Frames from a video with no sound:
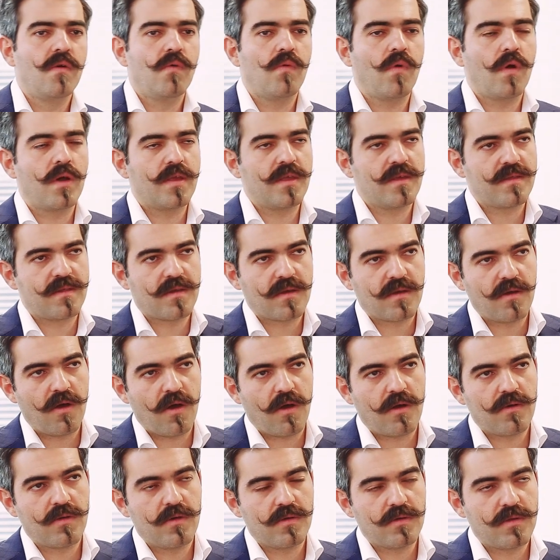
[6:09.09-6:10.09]
Why does the
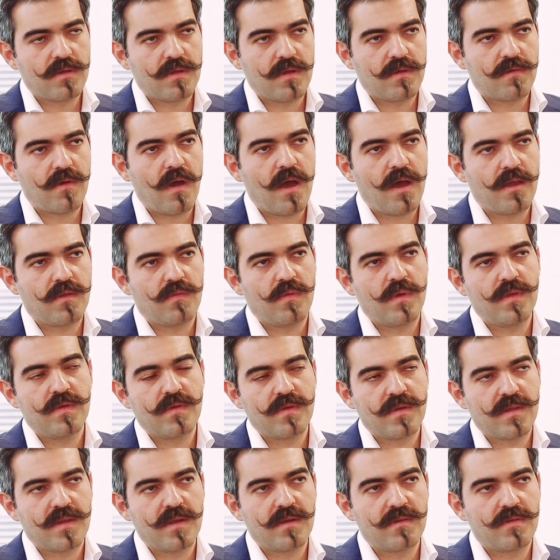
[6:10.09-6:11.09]
car go to the right when
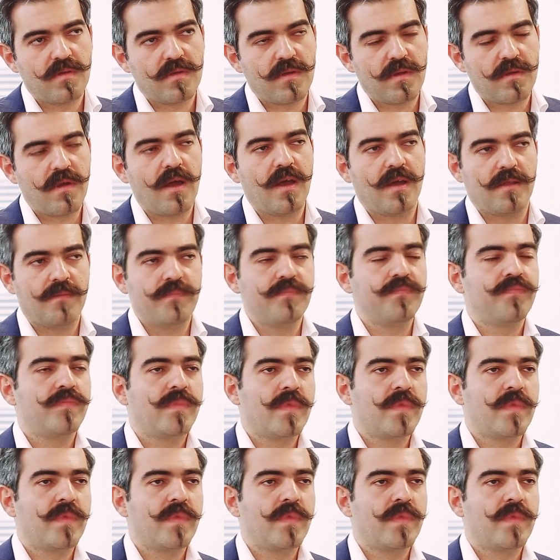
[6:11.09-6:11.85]
you steer to the right?